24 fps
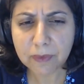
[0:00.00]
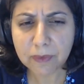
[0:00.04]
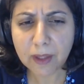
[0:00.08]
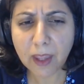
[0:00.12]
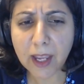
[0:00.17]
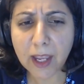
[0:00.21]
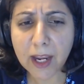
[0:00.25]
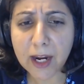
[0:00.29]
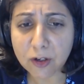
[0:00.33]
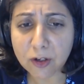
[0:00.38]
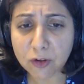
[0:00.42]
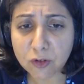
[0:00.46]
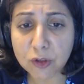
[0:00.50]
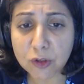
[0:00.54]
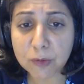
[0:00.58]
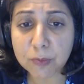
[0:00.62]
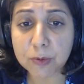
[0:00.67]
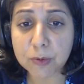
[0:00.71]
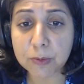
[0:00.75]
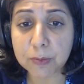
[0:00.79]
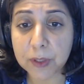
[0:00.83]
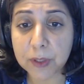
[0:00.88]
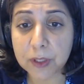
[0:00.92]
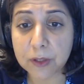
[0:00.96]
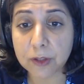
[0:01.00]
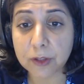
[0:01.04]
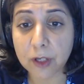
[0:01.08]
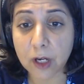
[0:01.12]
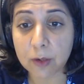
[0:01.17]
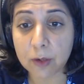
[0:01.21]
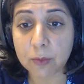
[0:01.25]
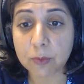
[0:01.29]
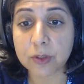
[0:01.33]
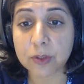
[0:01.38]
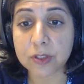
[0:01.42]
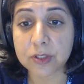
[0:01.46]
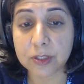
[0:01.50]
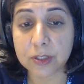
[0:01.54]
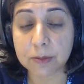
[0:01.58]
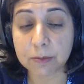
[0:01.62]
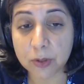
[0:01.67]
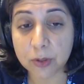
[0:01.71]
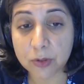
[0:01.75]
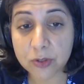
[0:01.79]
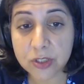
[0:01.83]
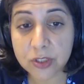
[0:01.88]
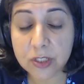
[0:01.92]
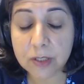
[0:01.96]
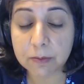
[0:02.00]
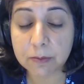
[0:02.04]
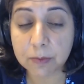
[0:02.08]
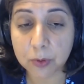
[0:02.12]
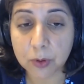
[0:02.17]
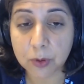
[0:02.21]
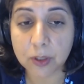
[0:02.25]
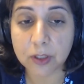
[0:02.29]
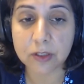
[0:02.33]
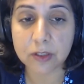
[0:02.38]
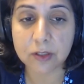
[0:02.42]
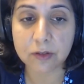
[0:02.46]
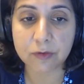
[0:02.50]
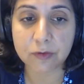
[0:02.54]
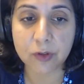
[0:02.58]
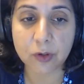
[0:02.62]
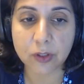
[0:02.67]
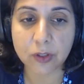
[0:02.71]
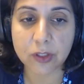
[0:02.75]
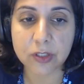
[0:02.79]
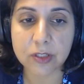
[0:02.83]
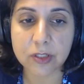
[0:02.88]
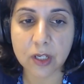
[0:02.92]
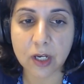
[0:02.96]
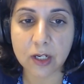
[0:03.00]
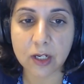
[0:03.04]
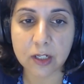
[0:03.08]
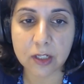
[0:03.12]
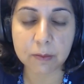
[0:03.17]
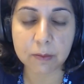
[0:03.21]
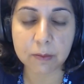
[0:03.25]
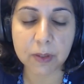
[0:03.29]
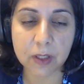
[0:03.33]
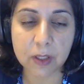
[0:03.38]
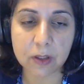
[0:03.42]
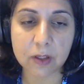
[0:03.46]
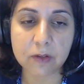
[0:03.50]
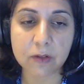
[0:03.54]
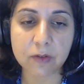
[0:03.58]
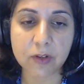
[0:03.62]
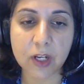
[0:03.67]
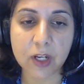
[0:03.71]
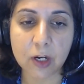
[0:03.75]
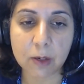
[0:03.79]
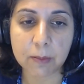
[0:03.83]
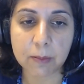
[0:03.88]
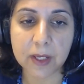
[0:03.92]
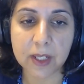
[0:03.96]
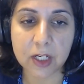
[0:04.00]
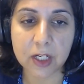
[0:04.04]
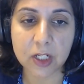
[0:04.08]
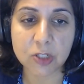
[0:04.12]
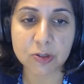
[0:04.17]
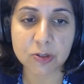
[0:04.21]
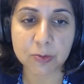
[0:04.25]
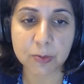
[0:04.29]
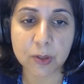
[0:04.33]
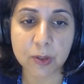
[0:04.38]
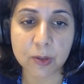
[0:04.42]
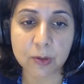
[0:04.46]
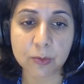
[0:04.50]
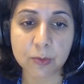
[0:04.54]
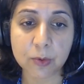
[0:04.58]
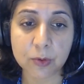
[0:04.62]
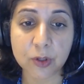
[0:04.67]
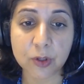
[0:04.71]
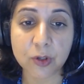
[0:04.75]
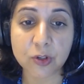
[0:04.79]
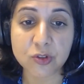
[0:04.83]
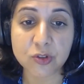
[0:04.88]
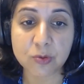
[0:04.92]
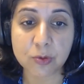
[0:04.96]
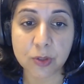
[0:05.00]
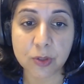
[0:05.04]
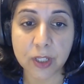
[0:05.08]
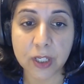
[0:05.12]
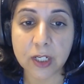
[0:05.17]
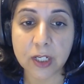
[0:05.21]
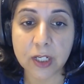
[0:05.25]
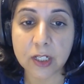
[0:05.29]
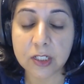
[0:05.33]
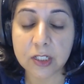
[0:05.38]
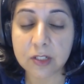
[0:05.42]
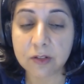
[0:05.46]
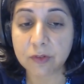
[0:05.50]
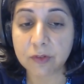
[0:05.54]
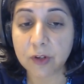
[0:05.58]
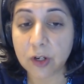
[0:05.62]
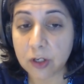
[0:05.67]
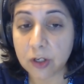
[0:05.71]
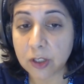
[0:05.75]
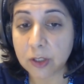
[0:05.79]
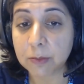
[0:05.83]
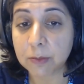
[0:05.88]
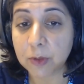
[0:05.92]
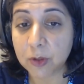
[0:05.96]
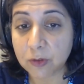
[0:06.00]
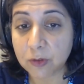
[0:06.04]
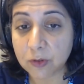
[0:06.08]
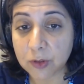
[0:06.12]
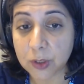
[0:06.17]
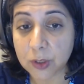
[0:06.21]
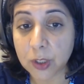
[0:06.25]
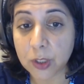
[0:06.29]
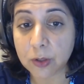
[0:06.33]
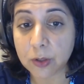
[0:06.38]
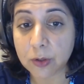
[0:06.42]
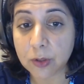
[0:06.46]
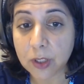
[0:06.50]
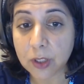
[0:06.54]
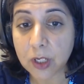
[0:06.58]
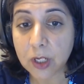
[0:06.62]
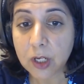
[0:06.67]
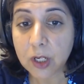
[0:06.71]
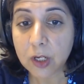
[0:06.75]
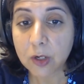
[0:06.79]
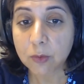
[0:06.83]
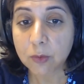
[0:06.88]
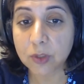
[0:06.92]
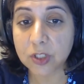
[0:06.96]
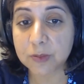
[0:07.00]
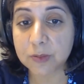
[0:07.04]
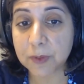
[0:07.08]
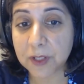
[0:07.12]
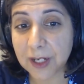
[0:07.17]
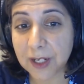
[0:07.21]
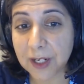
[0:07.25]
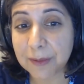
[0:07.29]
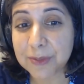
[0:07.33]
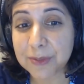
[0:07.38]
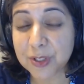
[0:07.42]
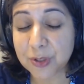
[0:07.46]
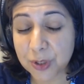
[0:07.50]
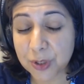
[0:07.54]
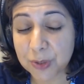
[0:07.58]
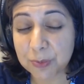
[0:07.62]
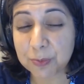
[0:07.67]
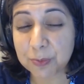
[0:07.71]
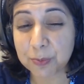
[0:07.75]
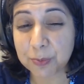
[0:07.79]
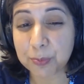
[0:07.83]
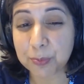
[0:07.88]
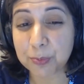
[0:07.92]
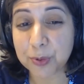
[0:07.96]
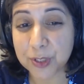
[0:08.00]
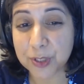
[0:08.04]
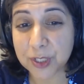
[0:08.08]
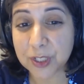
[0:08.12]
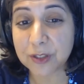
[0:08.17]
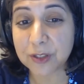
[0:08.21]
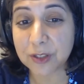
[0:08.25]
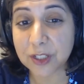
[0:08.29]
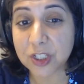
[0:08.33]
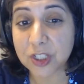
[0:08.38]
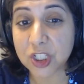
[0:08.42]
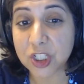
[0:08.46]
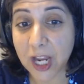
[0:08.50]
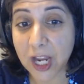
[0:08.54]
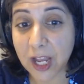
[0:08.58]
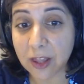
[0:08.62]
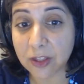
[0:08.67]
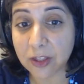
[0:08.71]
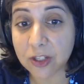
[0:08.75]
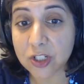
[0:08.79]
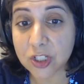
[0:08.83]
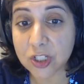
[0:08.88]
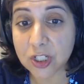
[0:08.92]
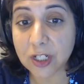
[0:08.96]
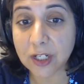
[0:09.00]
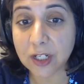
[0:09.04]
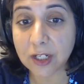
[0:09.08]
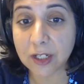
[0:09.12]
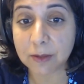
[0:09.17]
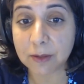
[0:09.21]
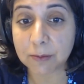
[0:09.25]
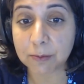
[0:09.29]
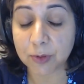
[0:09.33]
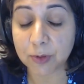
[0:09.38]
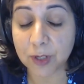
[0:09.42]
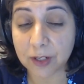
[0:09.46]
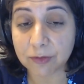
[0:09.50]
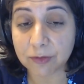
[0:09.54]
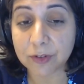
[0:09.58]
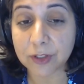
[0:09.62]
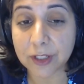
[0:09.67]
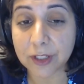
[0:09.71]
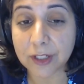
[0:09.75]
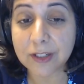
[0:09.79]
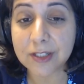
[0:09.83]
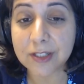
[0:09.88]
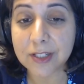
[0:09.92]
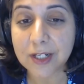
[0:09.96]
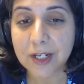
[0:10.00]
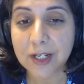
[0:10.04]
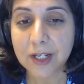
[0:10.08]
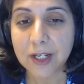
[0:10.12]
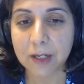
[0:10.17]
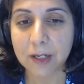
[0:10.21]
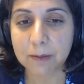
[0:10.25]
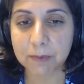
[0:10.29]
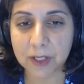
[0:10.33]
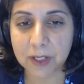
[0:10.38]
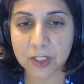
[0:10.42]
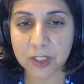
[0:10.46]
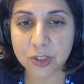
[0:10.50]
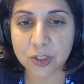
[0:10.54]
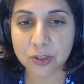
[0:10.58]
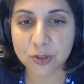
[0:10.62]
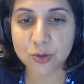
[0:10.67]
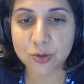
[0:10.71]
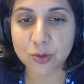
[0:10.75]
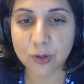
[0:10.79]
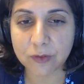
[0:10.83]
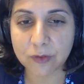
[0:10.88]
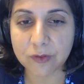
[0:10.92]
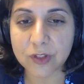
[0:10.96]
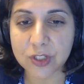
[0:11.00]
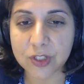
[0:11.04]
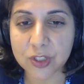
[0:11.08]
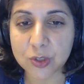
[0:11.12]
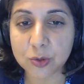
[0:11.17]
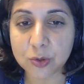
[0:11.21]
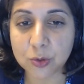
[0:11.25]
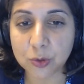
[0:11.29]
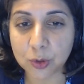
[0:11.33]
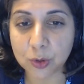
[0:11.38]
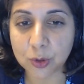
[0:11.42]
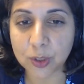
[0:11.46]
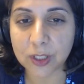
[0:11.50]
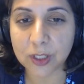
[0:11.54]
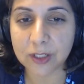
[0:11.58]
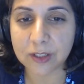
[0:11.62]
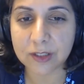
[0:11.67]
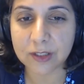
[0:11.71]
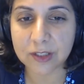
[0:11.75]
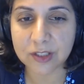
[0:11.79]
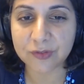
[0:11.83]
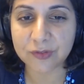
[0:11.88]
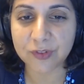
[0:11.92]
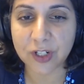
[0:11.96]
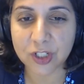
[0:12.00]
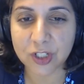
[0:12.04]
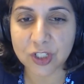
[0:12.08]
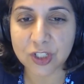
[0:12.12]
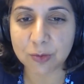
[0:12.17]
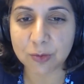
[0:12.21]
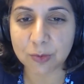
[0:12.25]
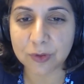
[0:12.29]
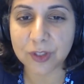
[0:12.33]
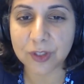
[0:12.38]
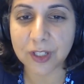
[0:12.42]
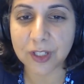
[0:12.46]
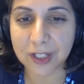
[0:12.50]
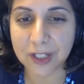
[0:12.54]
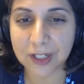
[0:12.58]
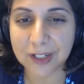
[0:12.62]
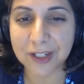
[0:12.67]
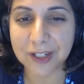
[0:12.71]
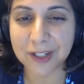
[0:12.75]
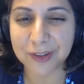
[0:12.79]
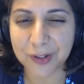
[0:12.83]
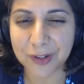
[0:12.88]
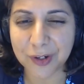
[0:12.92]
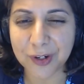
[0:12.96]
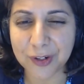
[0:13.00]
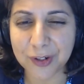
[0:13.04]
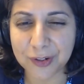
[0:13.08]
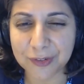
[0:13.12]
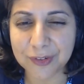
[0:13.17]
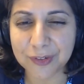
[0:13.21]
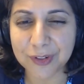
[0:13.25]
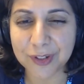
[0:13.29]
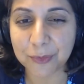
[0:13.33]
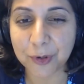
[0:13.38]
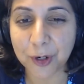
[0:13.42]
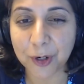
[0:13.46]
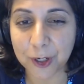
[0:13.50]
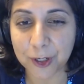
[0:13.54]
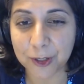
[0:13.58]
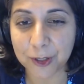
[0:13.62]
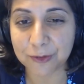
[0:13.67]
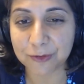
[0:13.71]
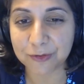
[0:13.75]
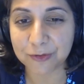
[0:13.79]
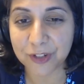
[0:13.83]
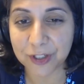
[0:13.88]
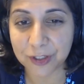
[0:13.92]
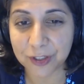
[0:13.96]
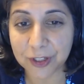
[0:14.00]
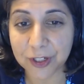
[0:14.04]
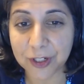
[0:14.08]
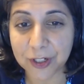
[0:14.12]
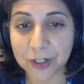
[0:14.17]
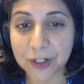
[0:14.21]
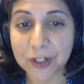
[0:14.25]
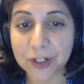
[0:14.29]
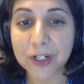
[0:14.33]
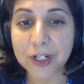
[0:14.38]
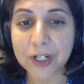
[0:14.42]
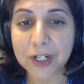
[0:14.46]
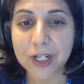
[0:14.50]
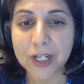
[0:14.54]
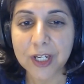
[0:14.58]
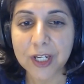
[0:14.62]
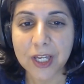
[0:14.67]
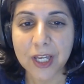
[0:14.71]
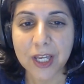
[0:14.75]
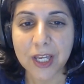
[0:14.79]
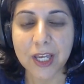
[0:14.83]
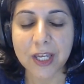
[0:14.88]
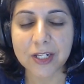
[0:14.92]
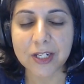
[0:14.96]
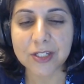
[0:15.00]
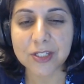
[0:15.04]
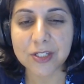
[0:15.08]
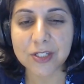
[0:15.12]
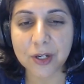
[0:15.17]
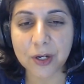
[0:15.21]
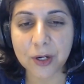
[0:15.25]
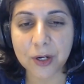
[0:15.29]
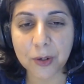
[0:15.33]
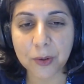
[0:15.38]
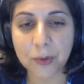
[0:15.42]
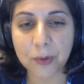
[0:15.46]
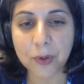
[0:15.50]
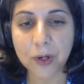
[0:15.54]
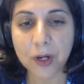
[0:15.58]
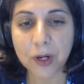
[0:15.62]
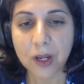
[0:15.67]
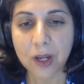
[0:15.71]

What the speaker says: our group would be thought was the most important to focus on in palliative care management were those related to volume overload, which becomes particularly challenging and prevalent in patients who have this dual organ dysfunction with the kidney and the heart failure. And so